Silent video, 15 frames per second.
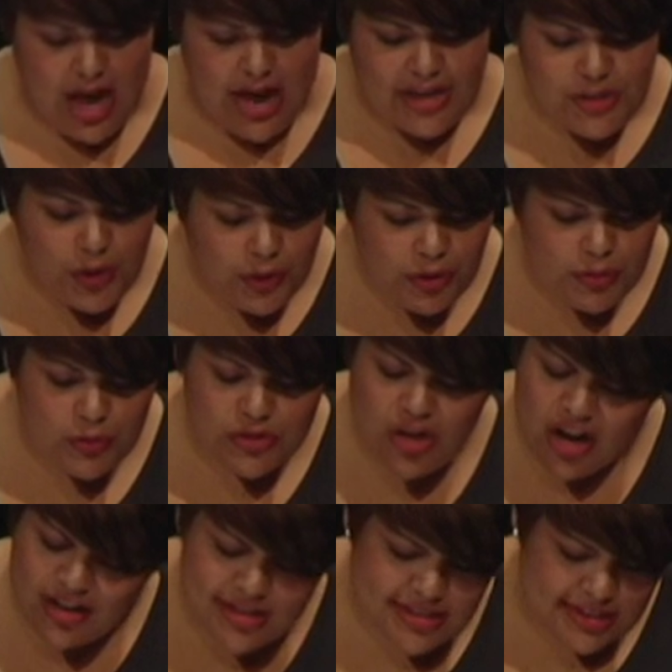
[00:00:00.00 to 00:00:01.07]
I told him it was
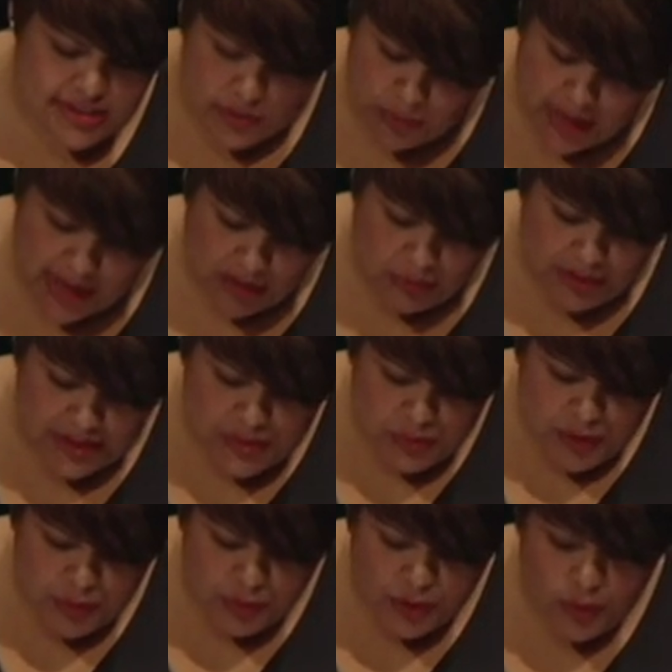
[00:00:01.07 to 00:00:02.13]
hard to explain because
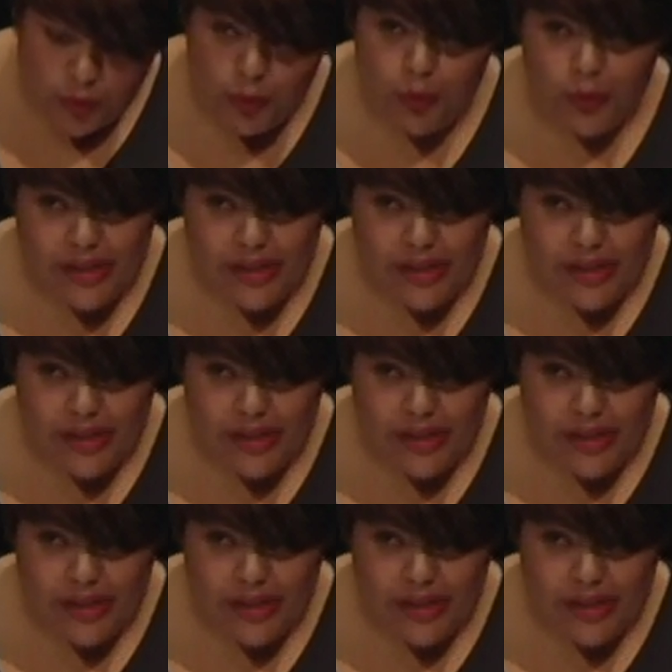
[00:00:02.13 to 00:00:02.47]
people don't